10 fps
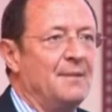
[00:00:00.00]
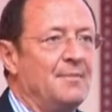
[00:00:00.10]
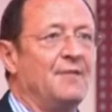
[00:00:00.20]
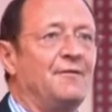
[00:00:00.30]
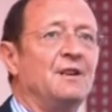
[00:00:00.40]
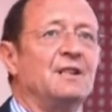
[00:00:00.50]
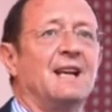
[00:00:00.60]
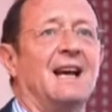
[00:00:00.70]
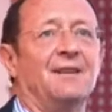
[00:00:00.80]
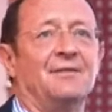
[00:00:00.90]
But
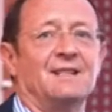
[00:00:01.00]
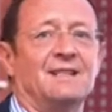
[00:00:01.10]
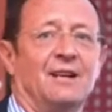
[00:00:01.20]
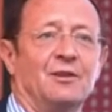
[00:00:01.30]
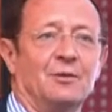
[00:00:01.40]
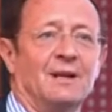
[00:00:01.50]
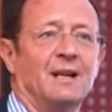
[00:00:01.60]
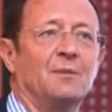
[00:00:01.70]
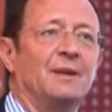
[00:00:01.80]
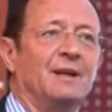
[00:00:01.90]
first I have to tell you a
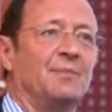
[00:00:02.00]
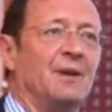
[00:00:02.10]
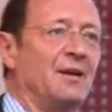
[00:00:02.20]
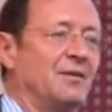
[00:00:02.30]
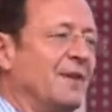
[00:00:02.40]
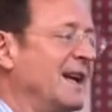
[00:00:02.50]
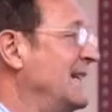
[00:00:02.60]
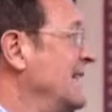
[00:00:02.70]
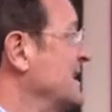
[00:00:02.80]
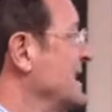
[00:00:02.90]
little bit about the
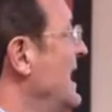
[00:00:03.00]
rankings.